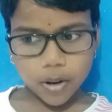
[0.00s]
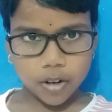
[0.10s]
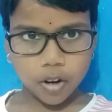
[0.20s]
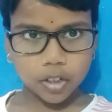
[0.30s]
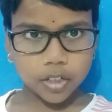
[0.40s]

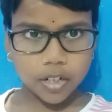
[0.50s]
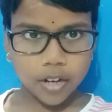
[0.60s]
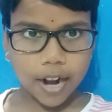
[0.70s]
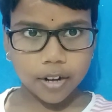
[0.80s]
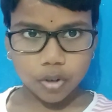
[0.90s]
doctor
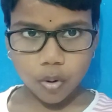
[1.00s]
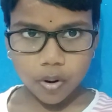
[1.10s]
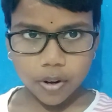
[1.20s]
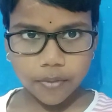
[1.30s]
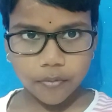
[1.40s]
and
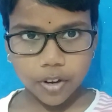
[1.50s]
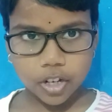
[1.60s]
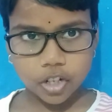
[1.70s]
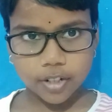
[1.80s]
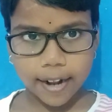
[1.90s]
told
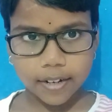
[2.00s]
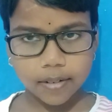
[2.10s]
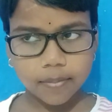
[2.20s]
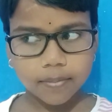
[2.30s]
fish that,